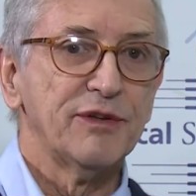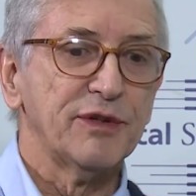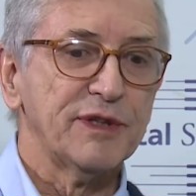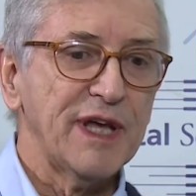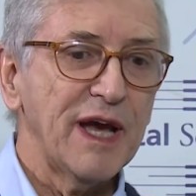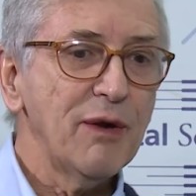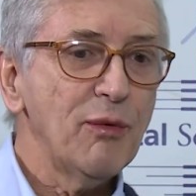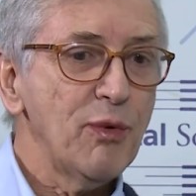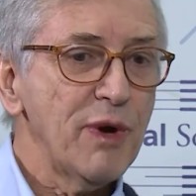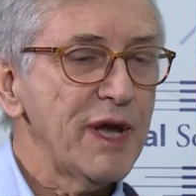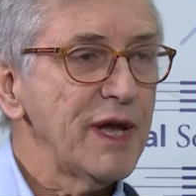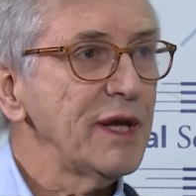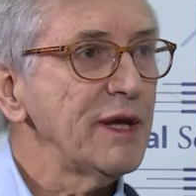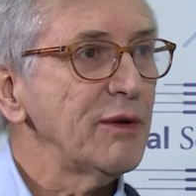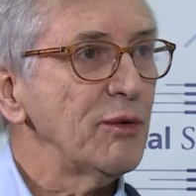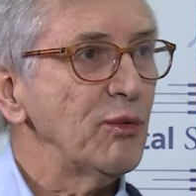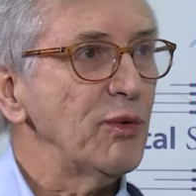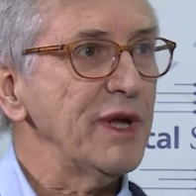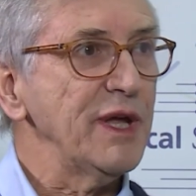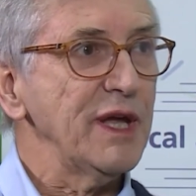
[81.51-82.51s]
So that
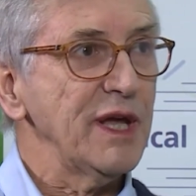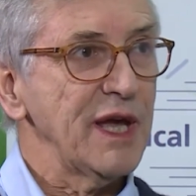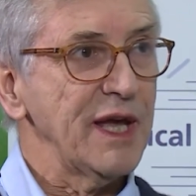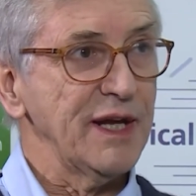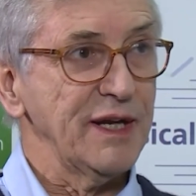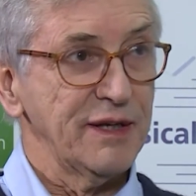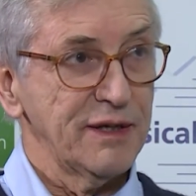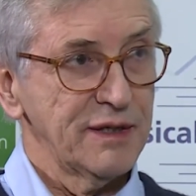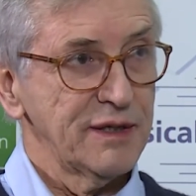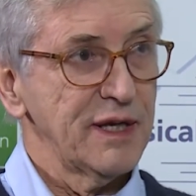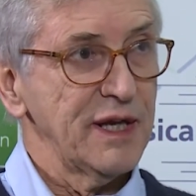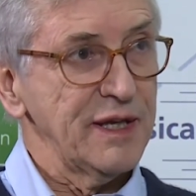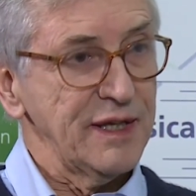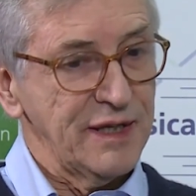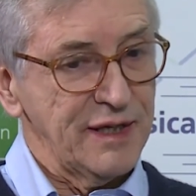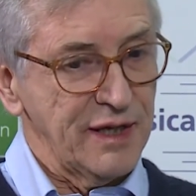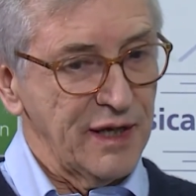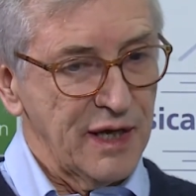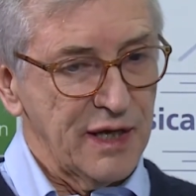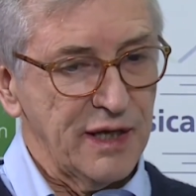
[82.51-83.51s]
way we in,
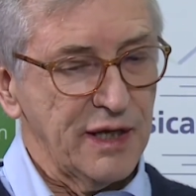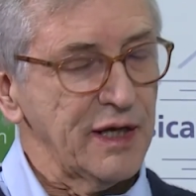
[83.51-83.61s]
in,